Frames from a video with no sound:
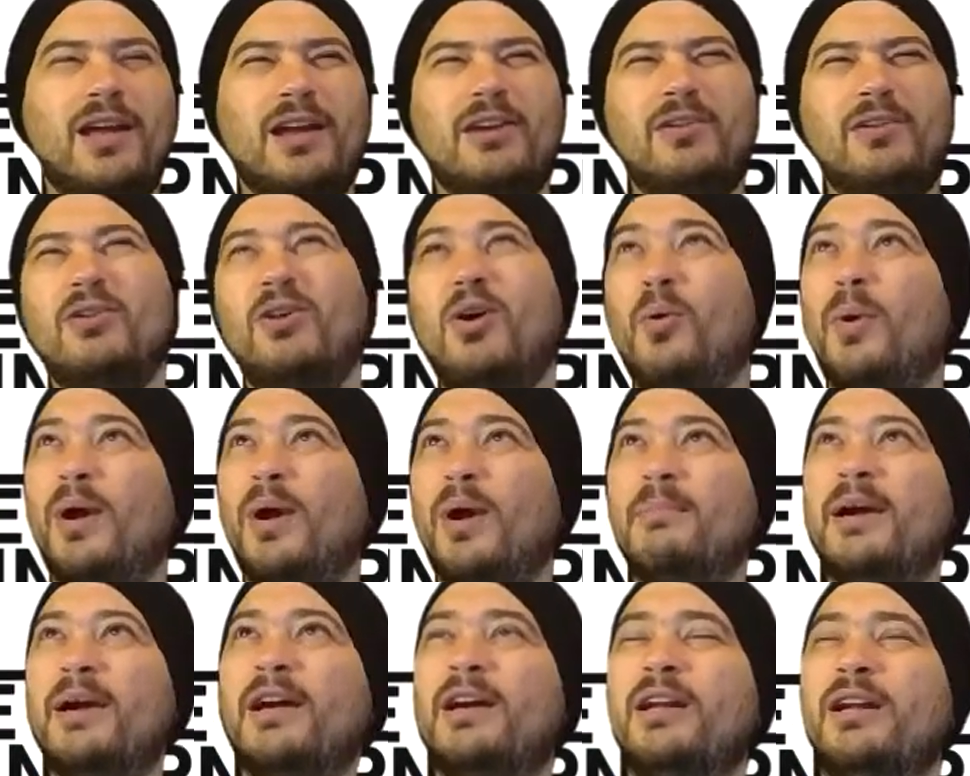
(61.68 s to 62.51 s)
I don't know. What
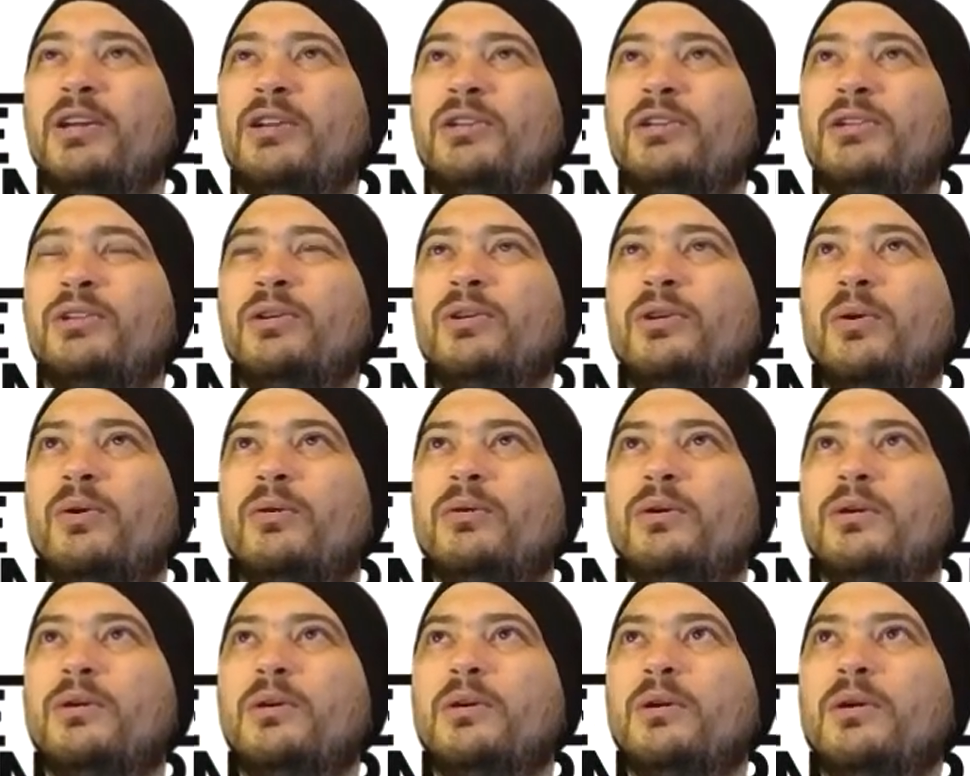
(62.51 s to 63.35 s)
am I going to do?
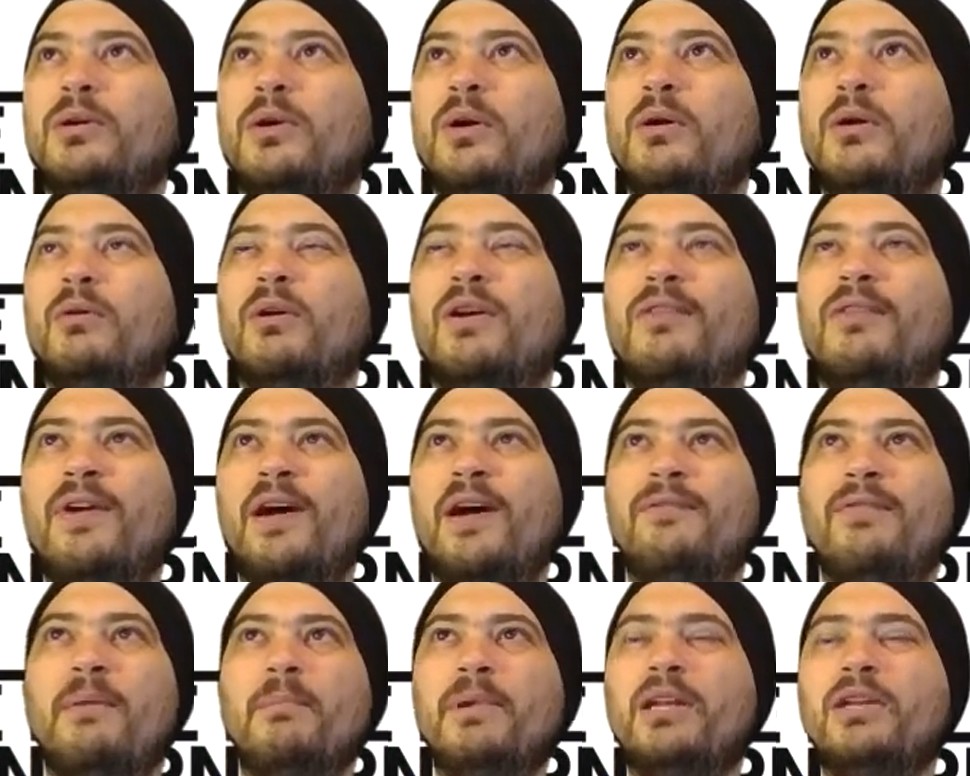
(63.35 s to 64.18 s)
If
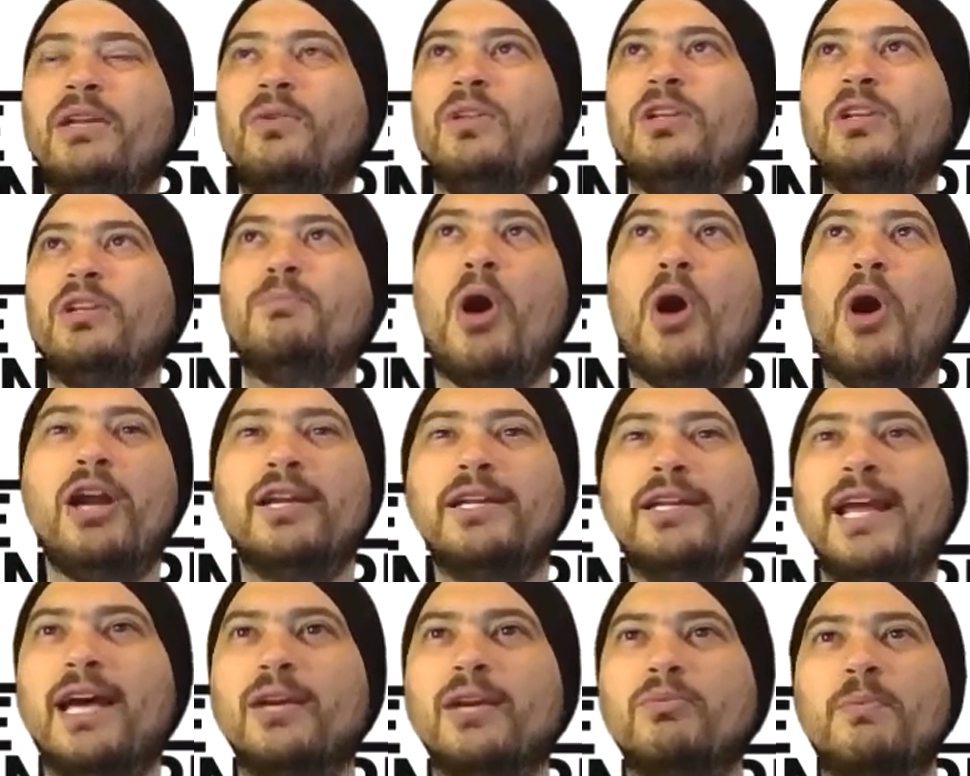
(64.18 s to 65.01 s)
I'm going to do this
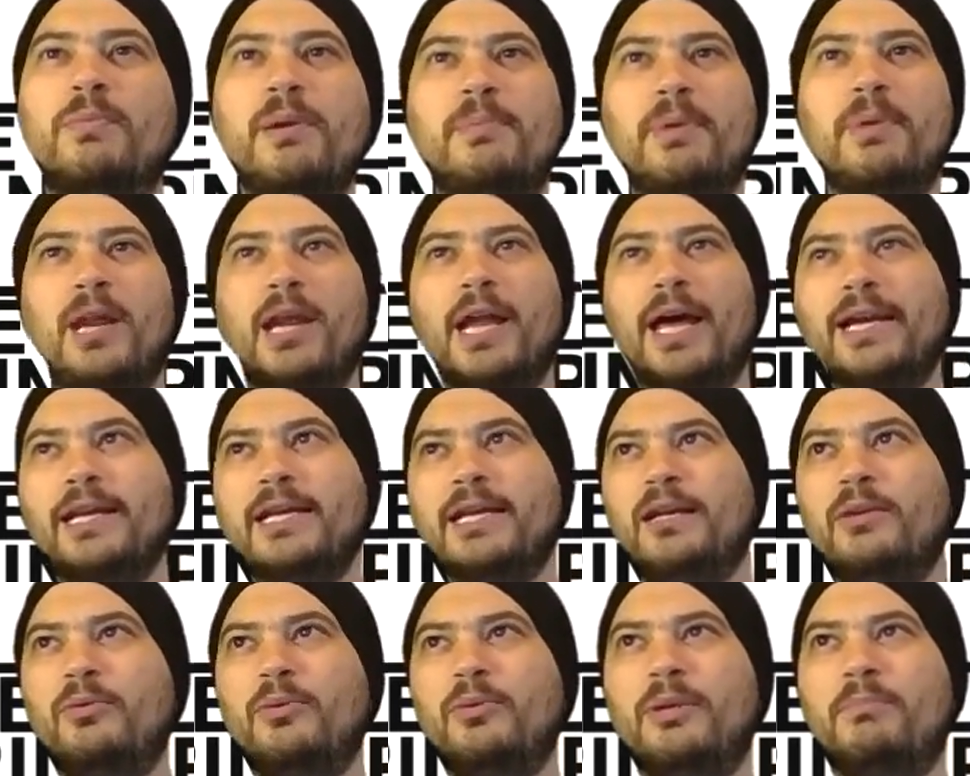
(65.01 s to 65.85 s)
podcast, would people like
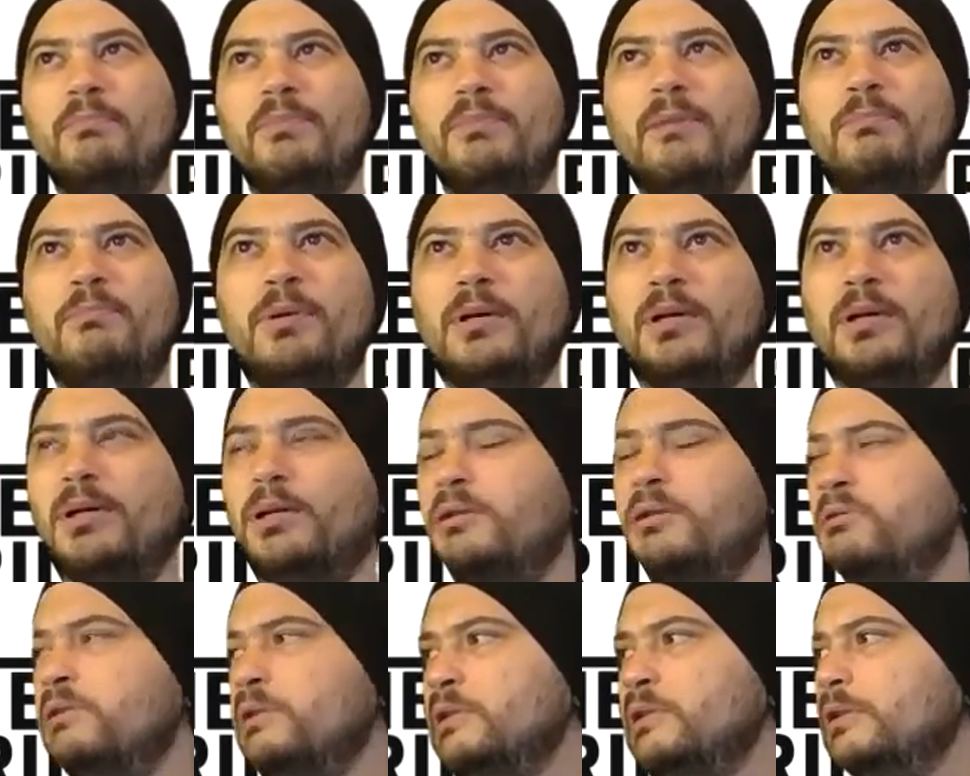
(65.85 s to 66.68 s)
it? Would
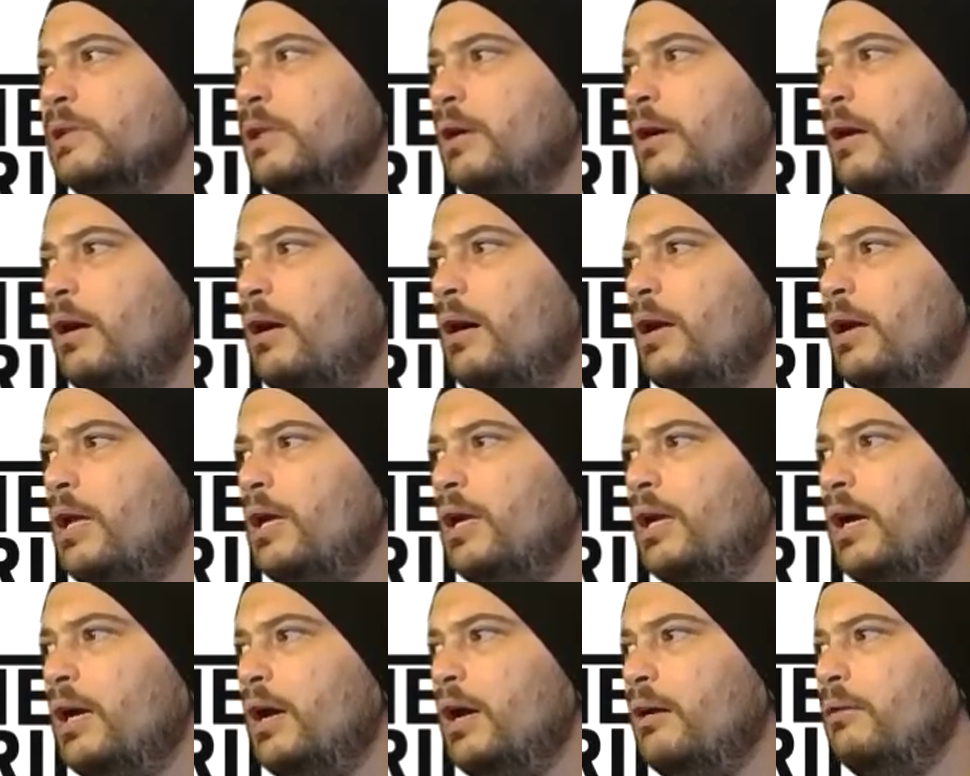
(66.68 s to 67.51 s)
people
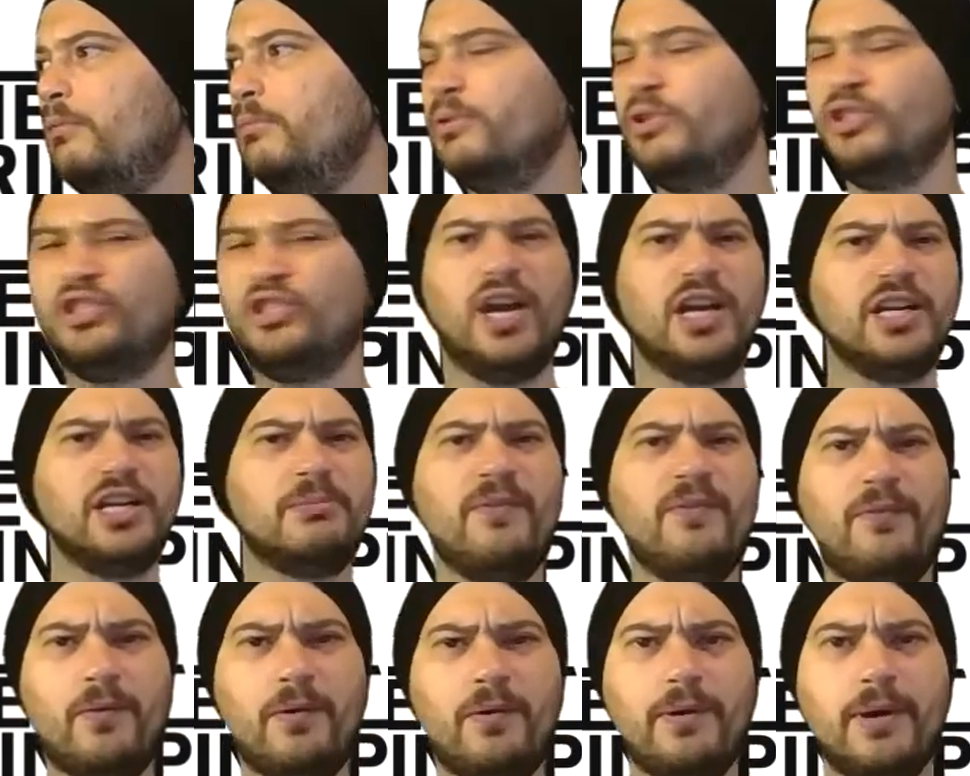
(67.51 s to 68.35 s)
judge me
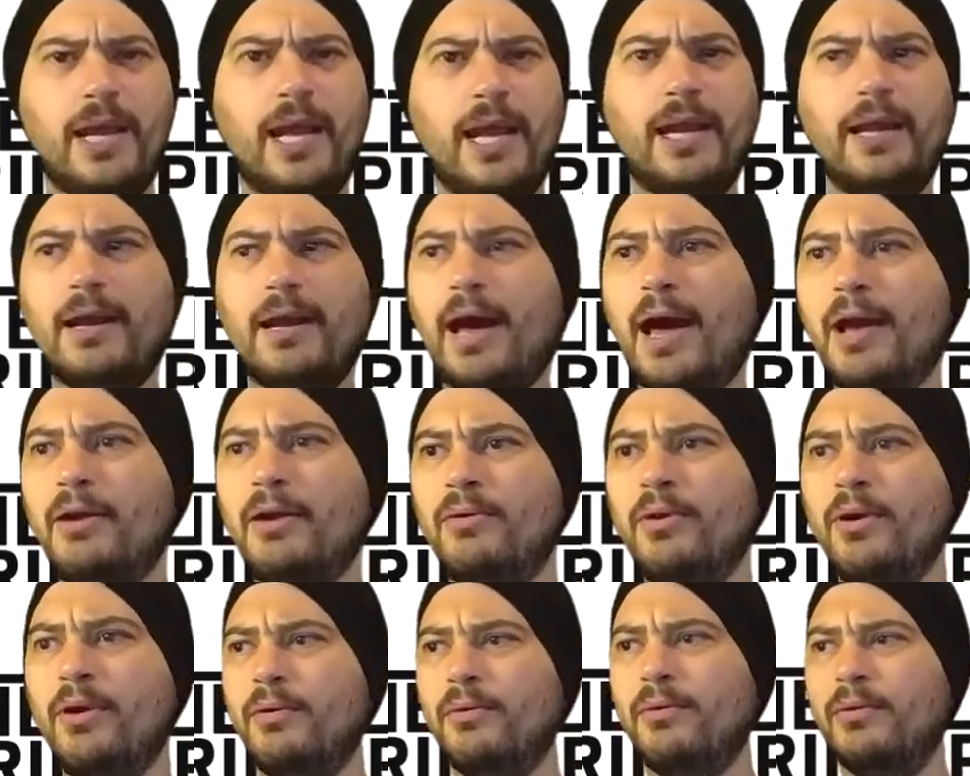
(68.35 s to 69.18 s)
for it? I don't
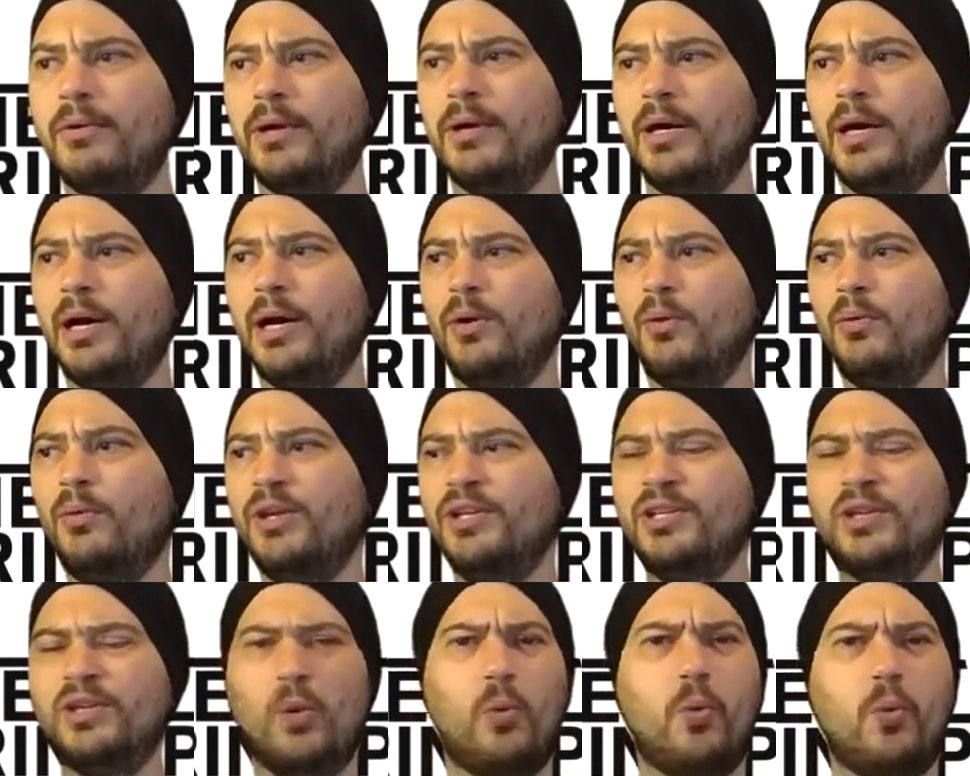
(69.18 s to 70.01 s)
know.
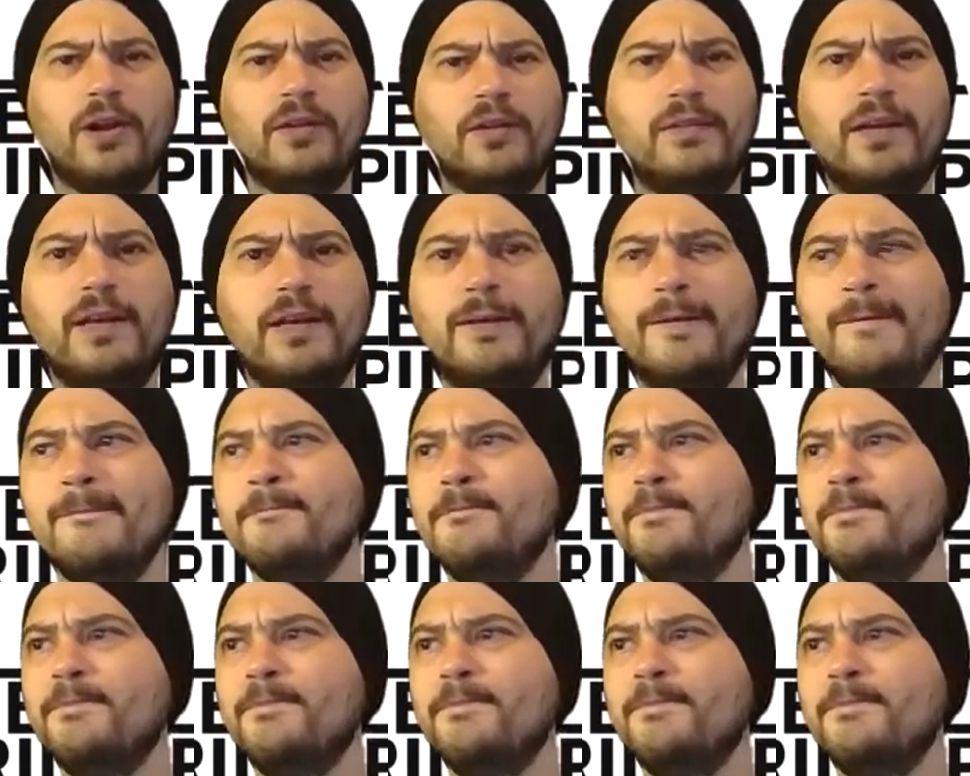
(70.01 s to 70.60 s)
Is it worth it?